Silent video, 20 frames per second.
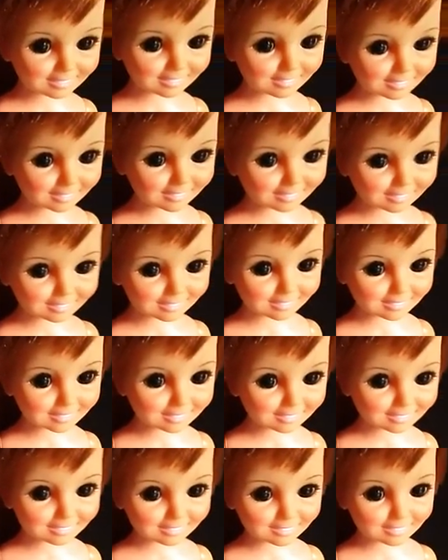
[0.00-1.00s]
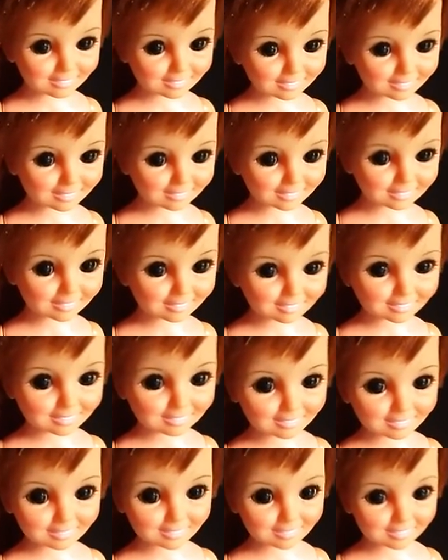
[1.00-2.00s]
period they're from.
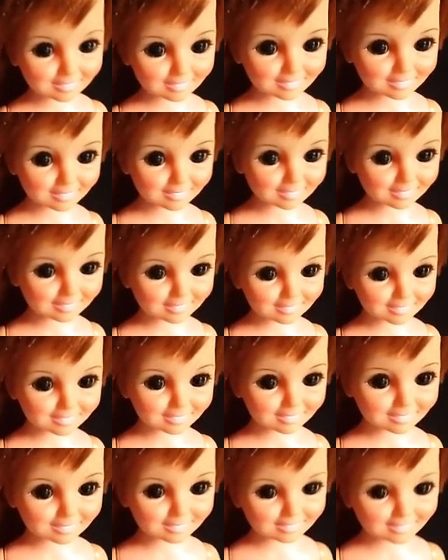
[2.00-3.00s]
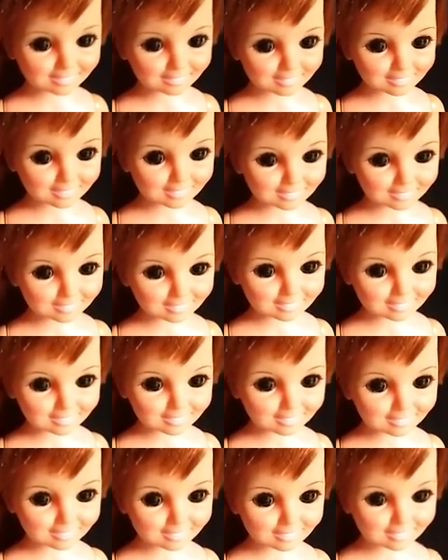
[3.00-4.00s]
I just love vintage
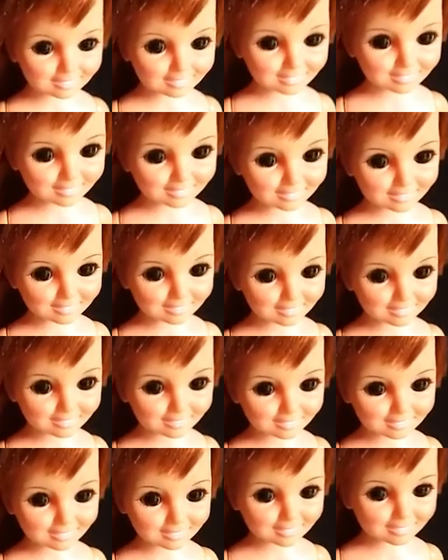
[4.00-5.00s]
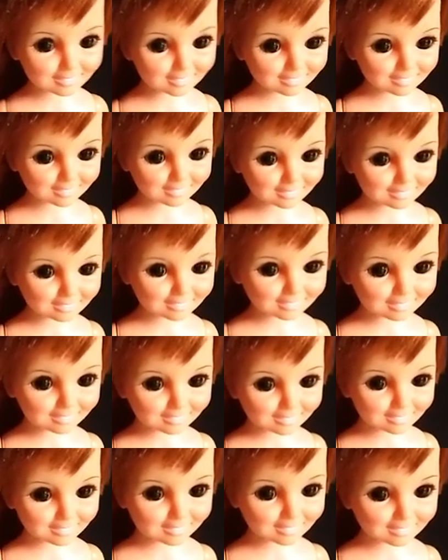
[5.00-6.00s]
dolls. They are just...
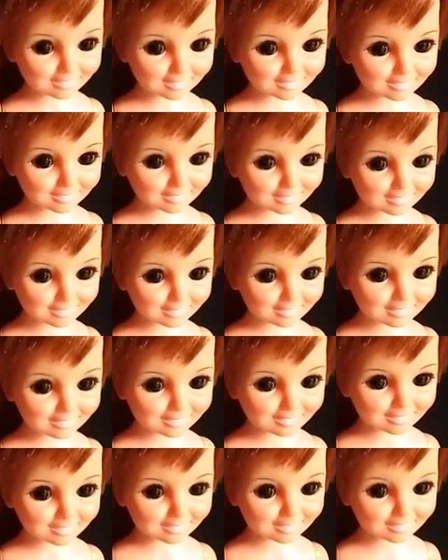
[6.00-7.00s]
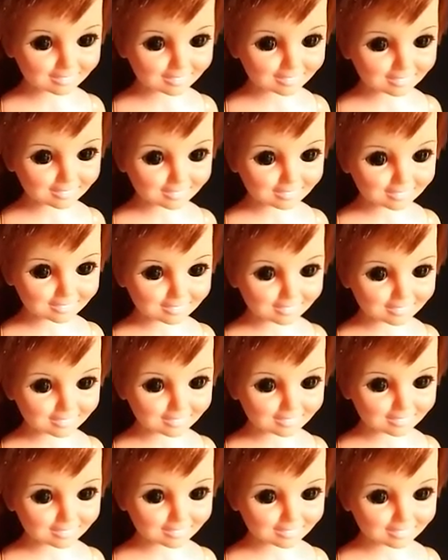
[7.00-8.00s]
Some people choose different
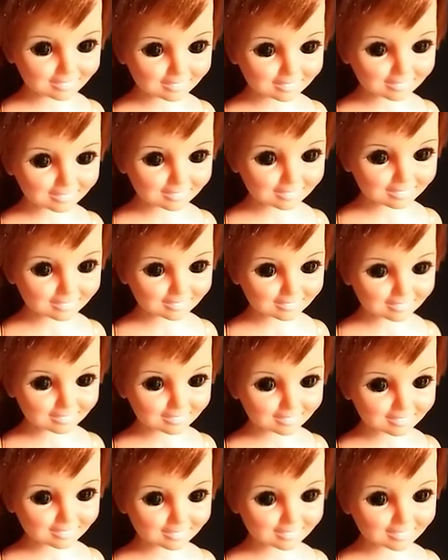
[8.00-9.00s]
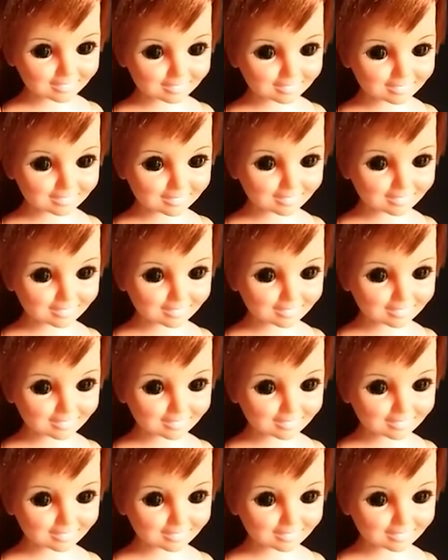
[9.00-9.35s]
ways to admire history, and this